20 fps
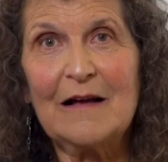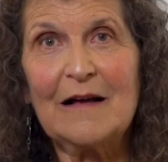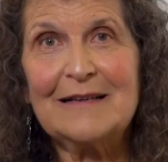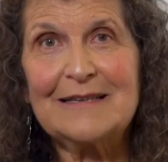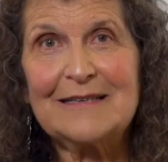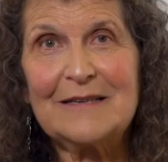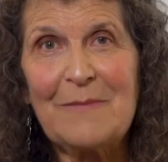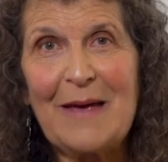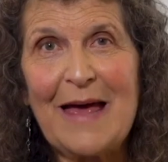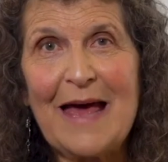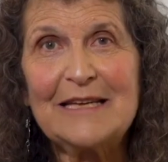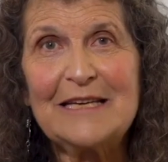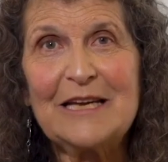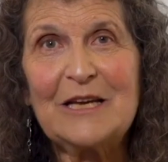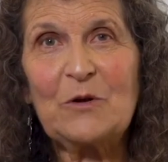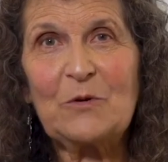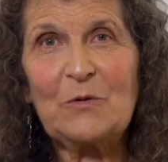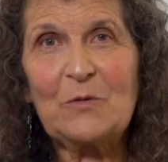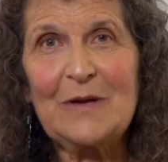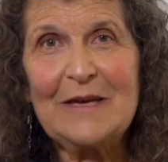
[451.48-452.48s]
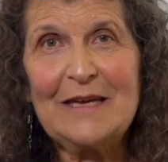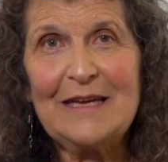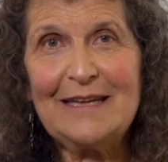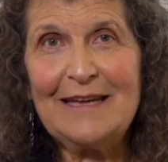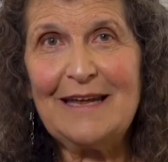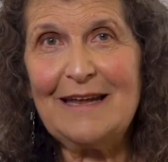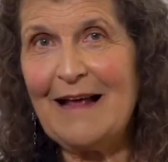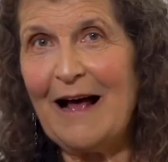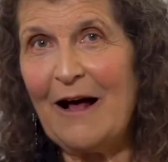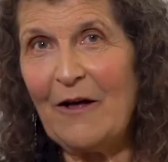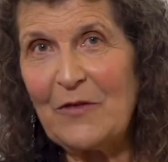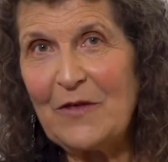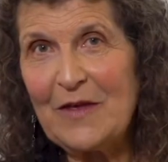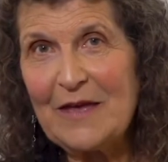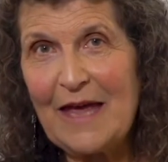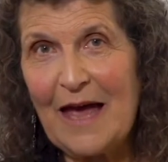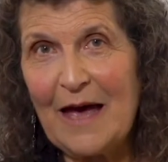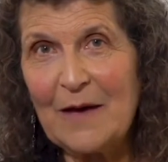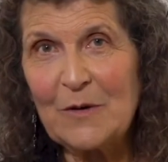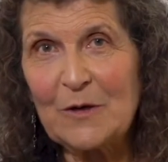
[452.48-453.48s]
Demanding green and healthy
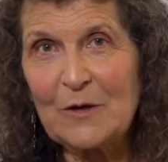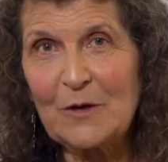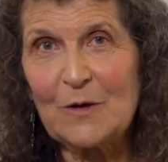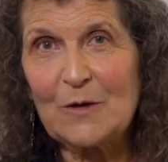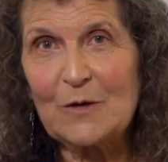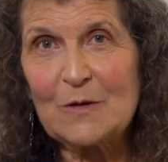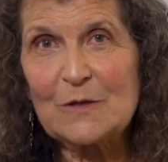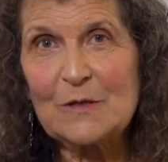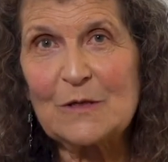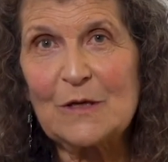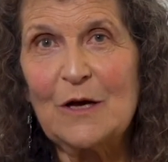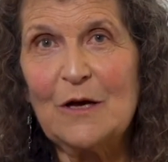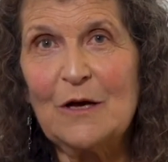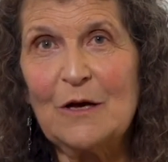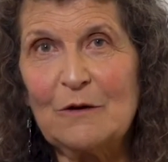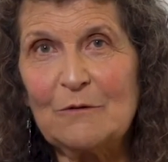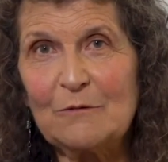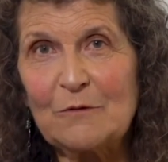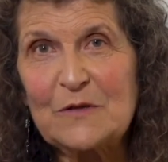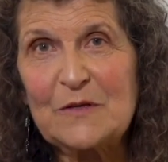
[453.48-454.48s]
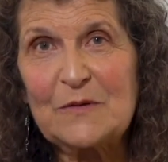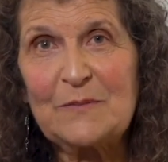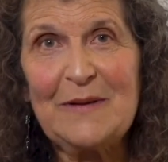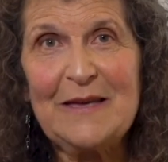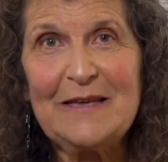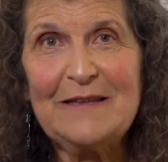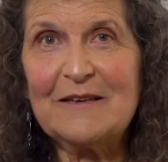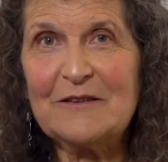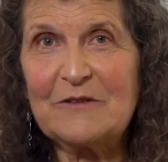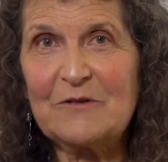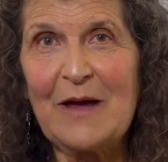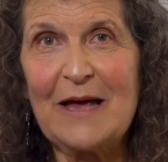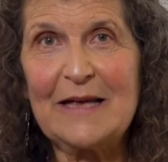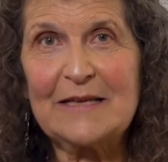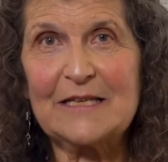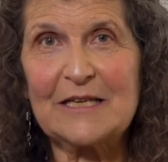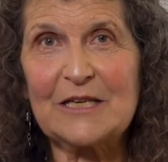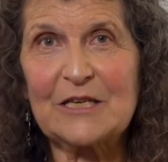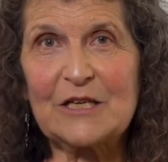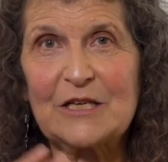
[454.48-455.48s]
chemicals will speed the
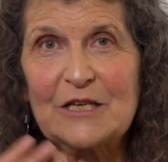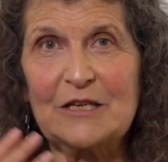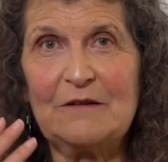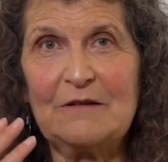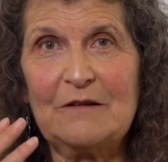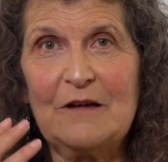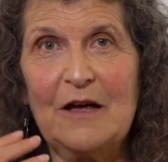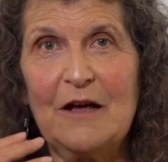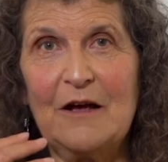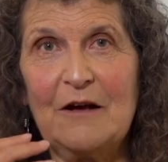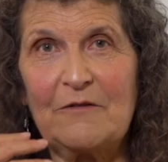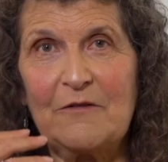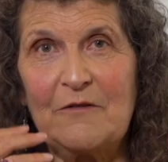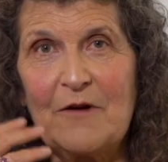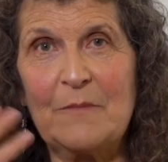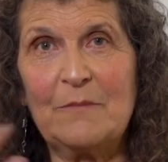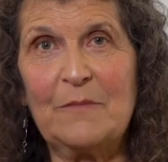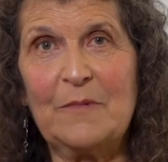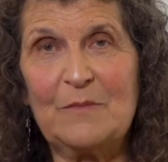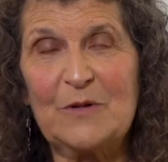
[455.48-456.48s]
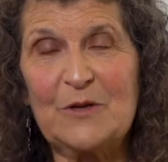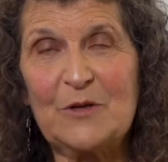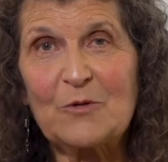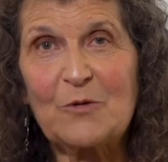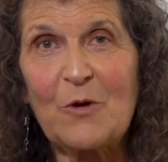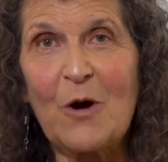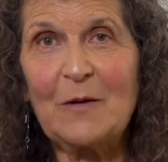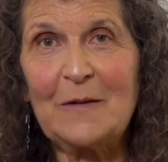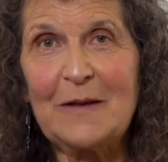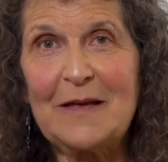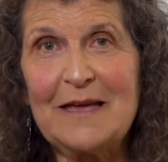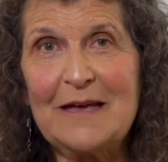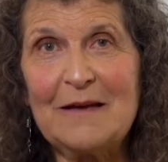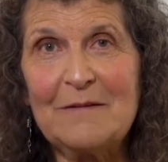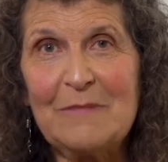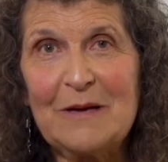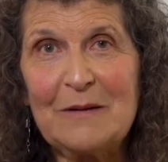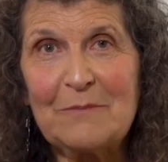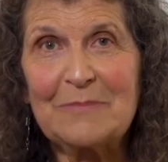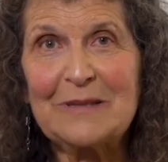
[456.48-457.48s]
transition from
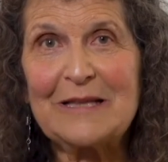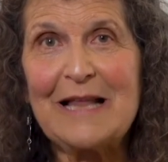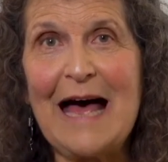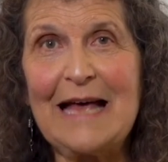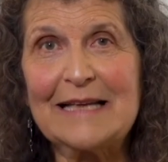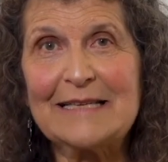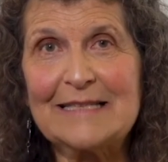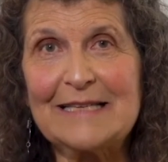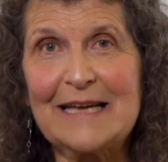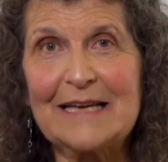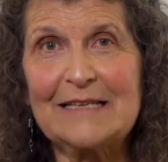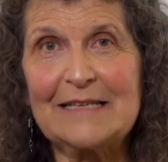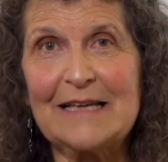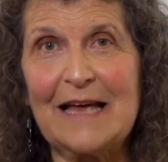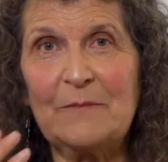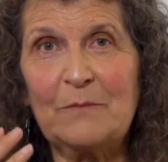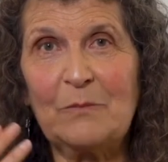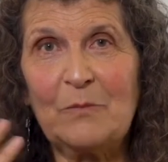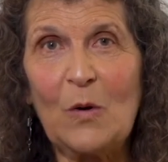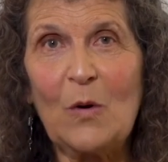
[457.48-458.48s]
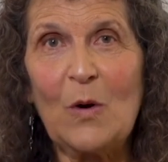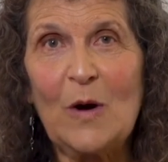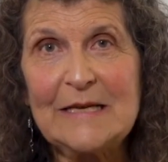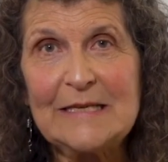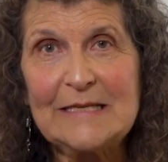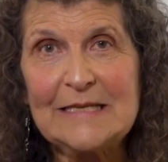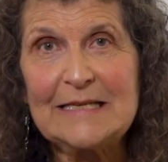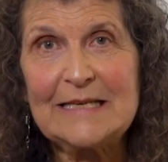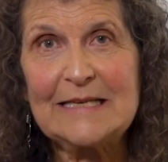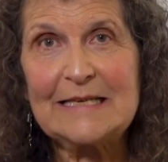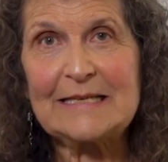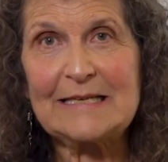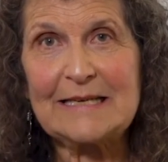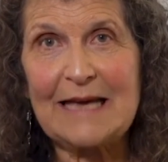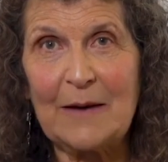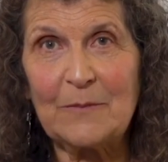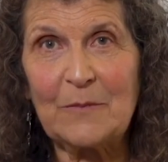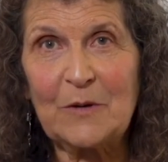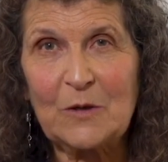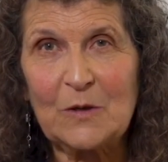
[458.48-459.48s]
petroleum, plastics, and poisonous
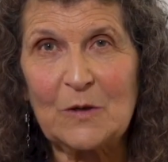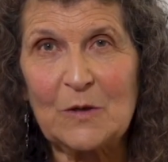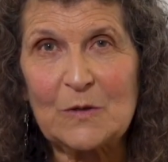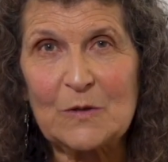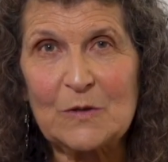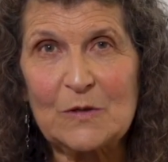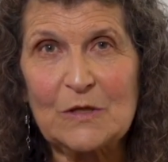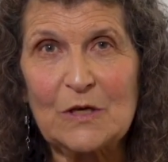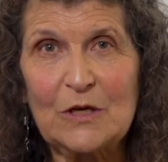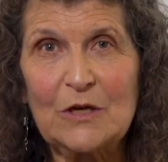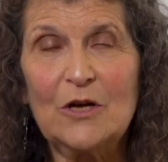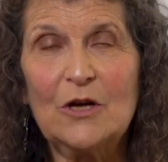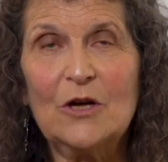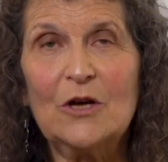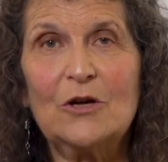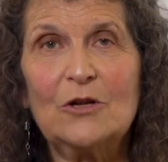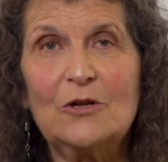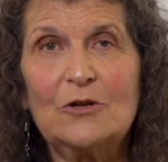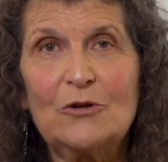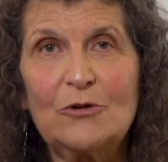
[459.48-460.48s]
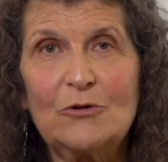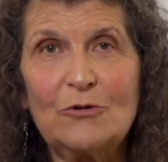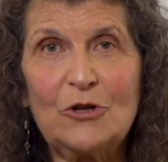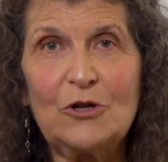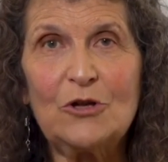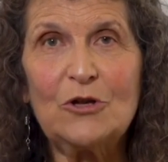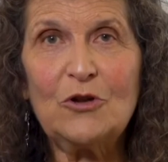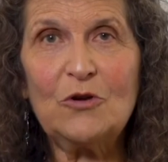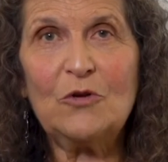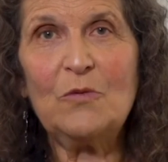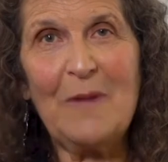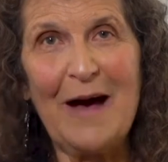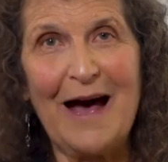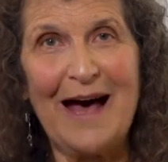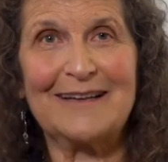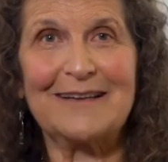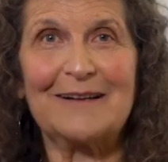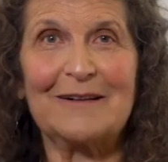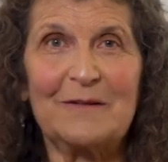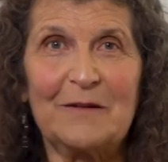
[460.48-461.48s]
chemicals to a new
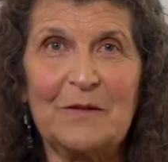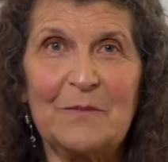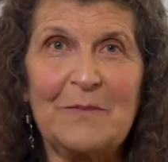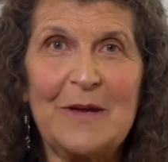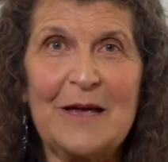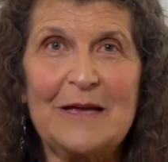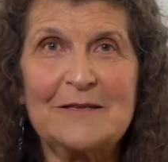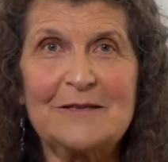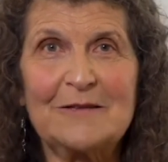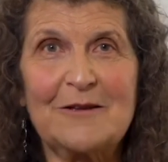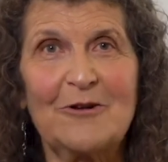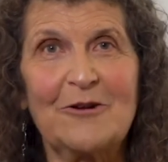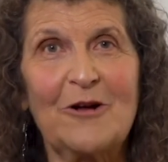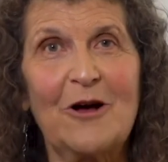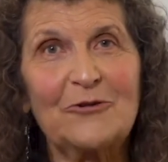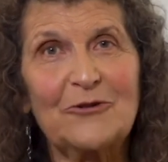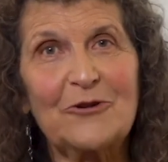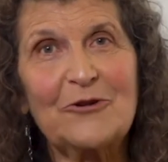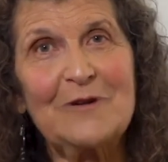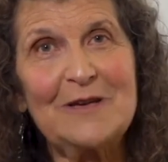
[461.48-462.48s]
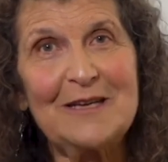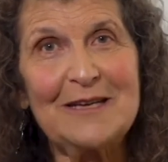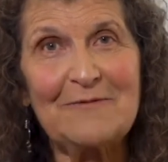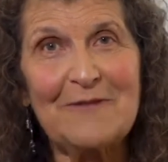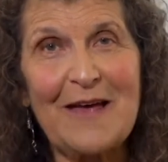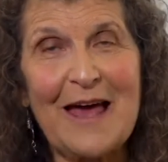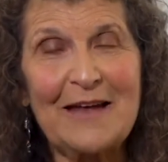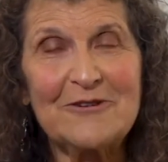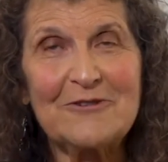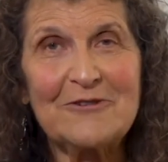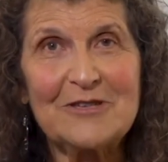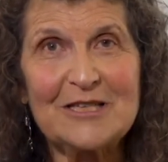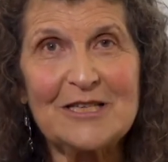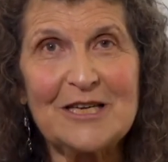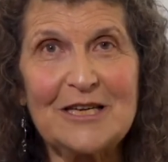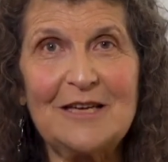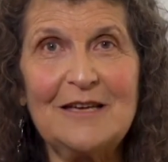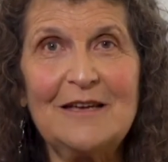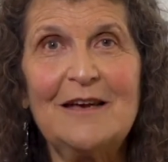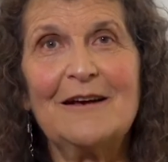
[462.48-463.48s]
model based on alternative
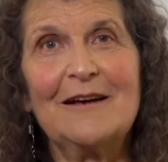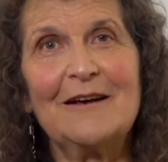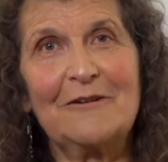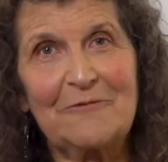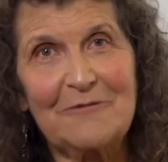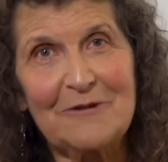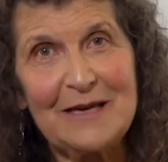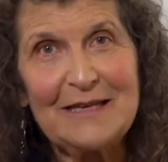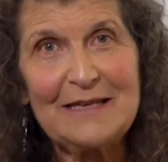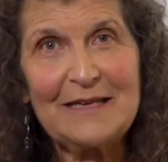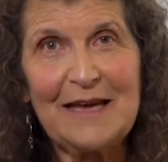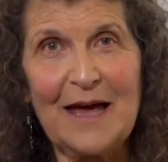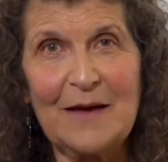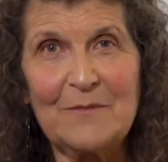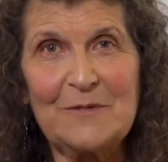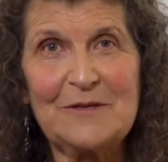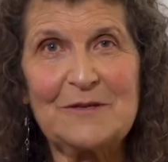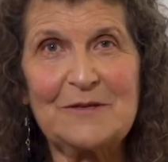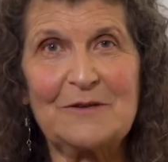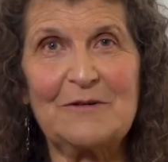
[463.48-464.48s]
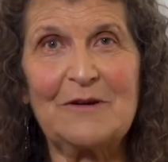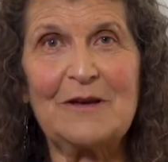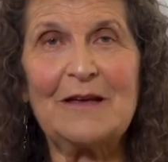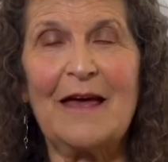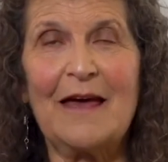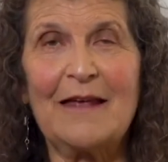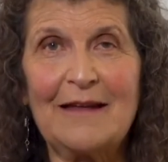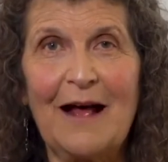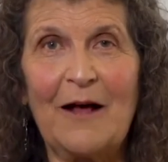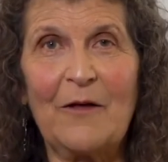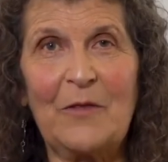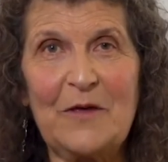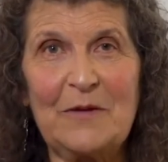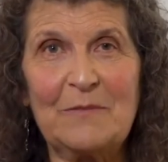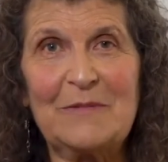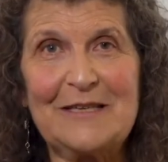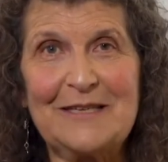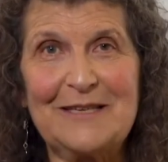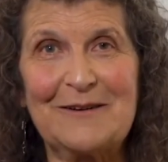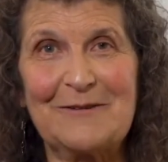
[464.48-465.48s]
energy, green chemistry, and healthy
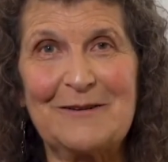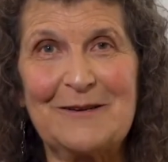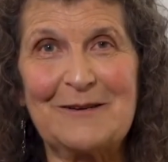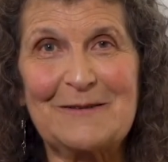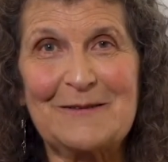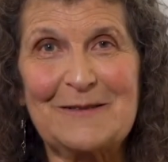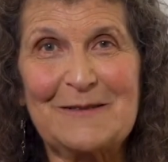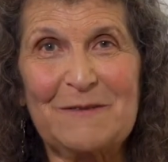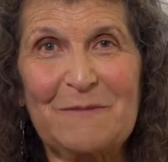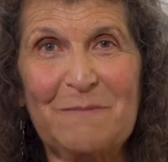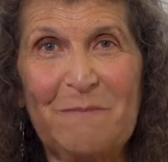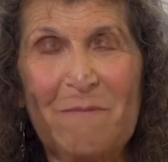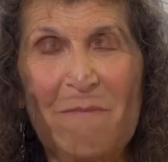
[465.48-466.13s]
materials.